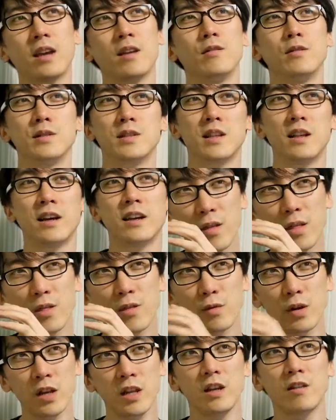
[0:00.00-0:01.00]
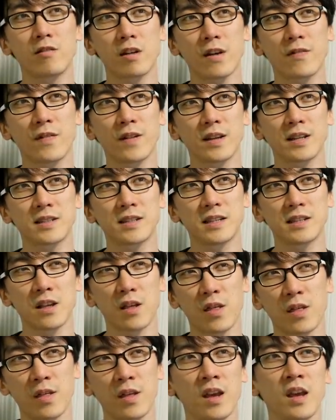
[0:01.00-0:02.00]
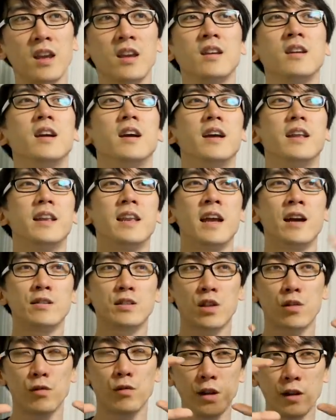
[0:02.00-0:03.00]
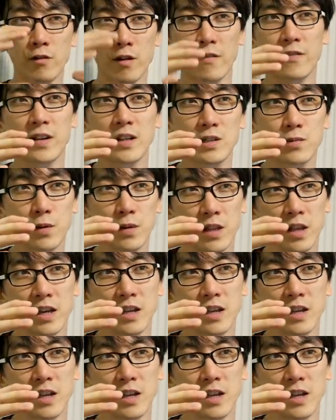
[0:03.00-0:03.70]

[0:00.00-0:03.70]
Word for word: It was like 3D graphics is a thing, now it's 3D graphics with